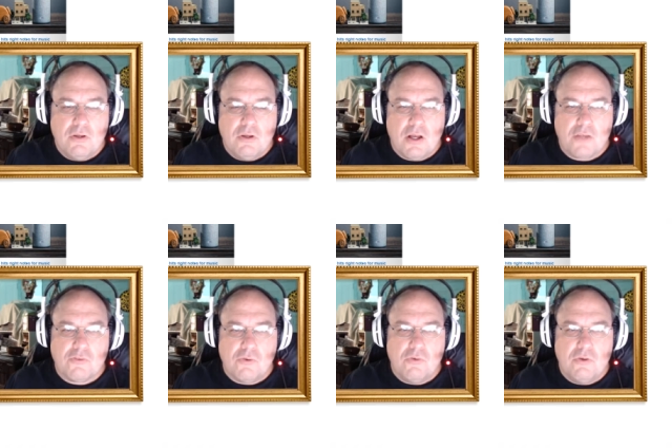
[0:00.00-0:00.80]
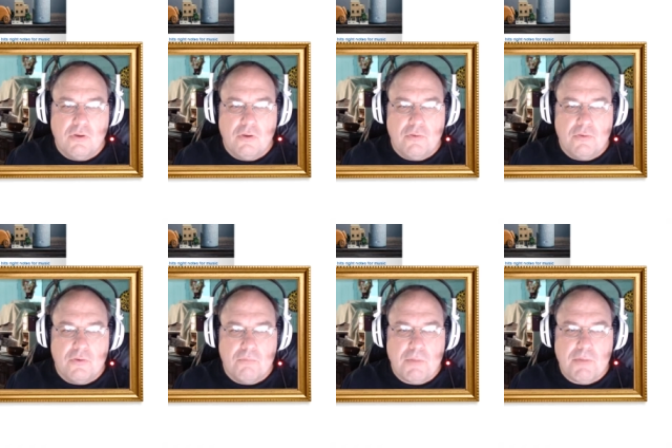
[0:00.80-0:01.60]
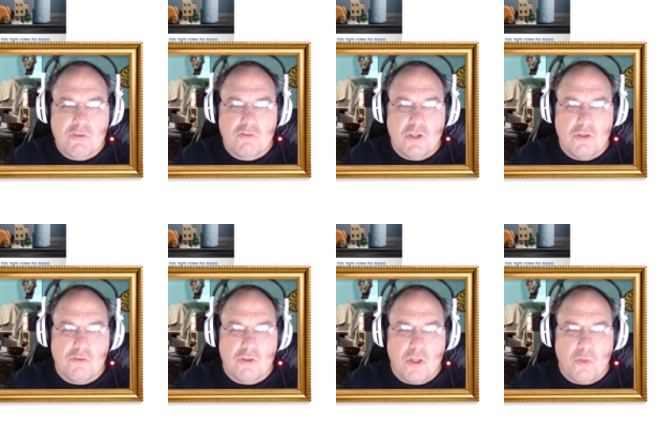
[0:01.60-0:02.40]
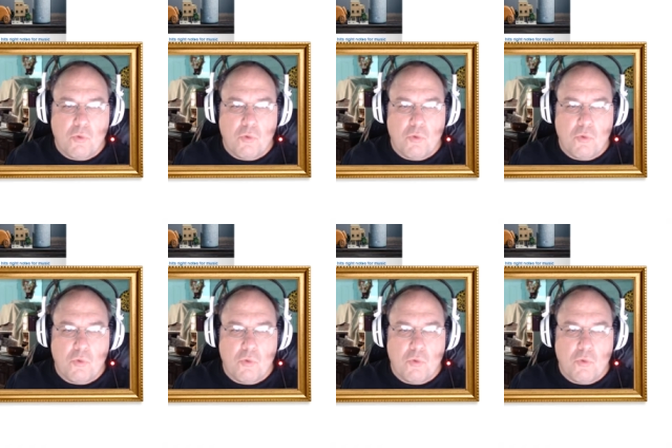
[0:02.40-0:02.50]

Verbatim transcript: Hustle. Maybe they should have used another